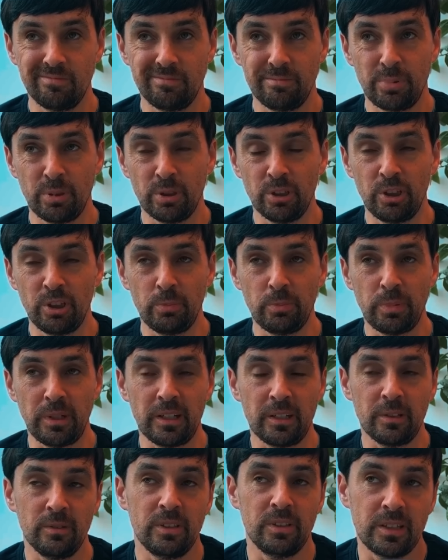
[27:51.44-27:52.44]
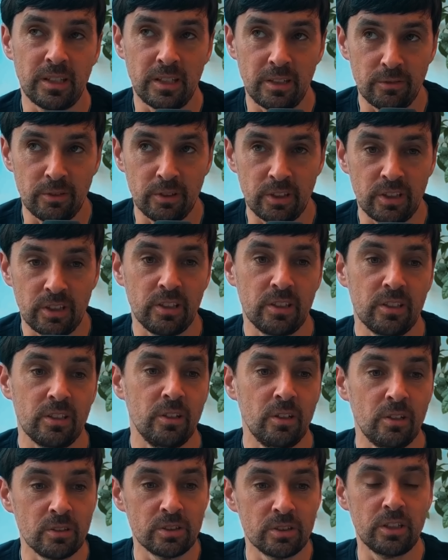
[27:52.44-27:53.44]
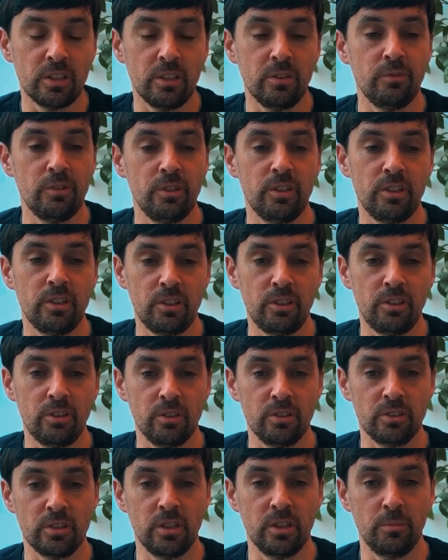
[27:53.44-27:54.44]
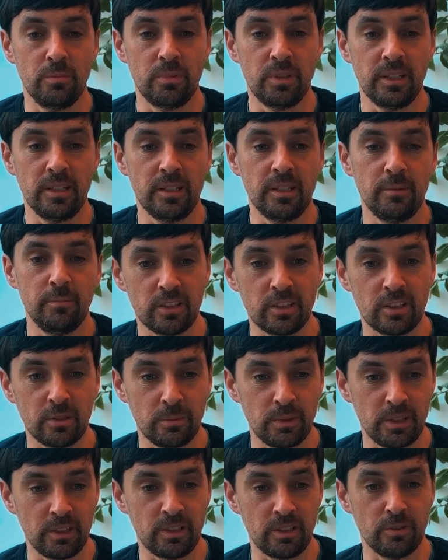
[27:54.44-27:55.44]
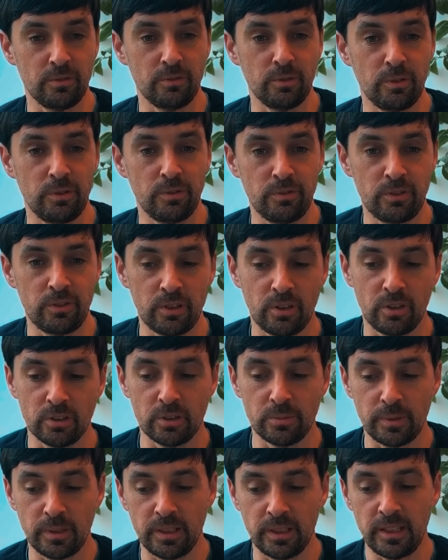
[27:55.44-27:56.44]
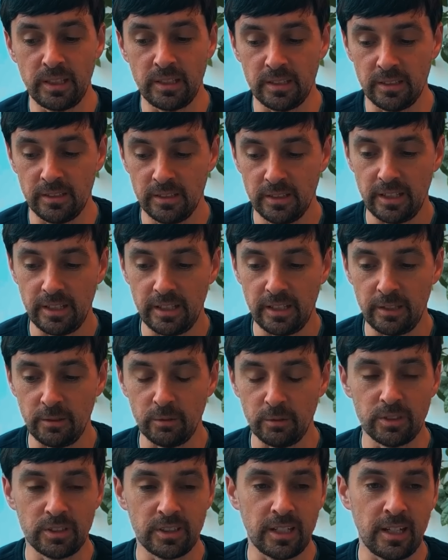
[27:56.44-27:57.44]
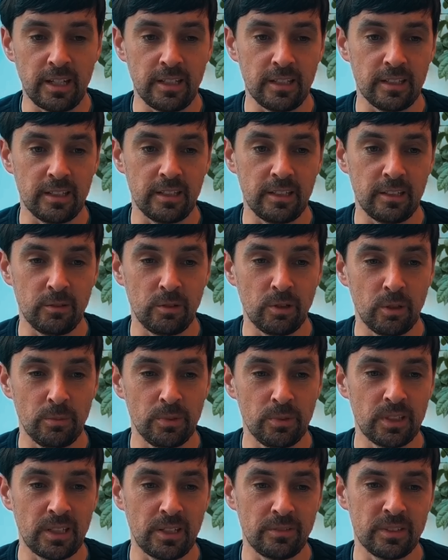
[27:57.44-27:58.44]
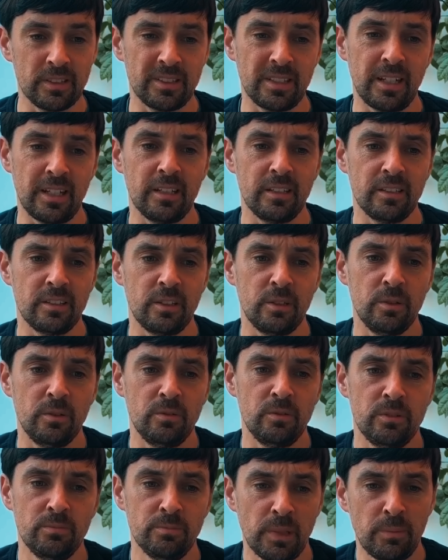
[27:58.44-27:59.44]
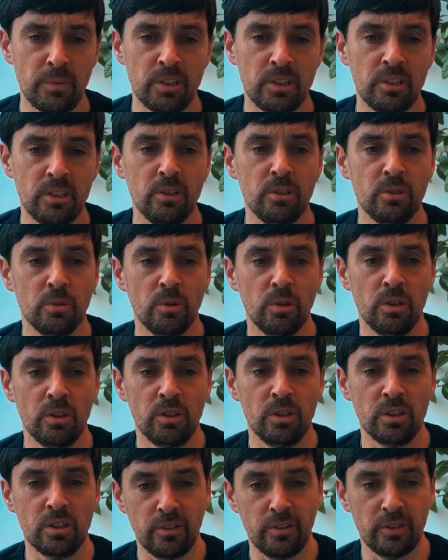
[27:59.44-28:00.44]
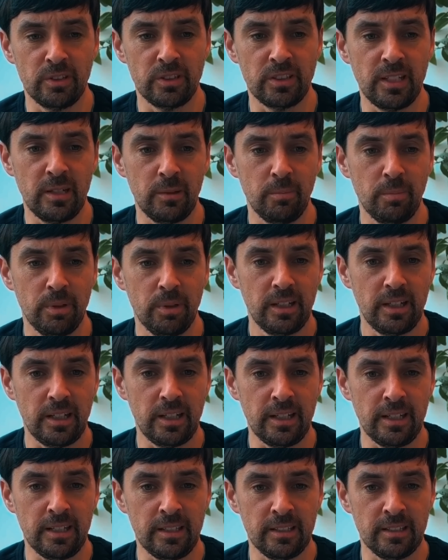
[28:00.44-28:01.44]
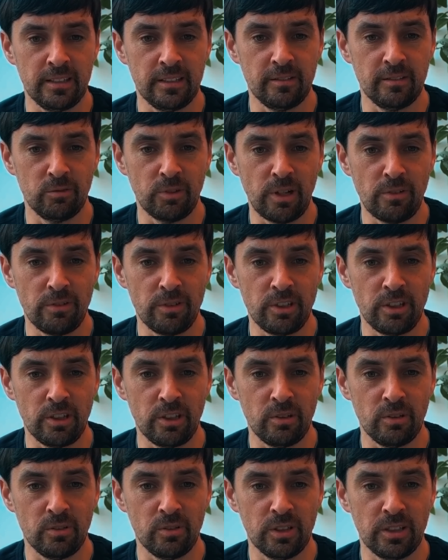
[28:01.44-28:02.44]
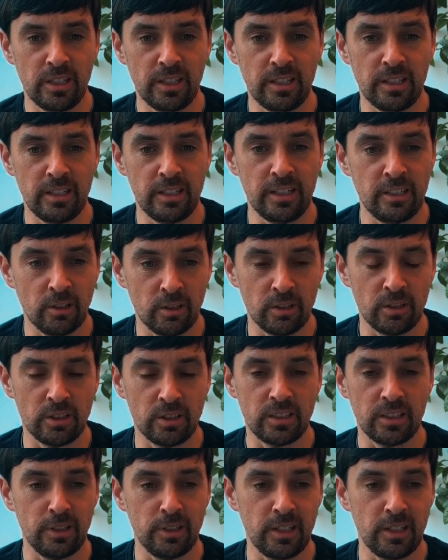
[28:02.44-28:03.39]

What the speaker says: pushback, I would say, versus long-term versus short-term thinking. Some of the stuff that we've talked about here, you'd almost have to take maybe 2 quarters of a dip in revenue in order to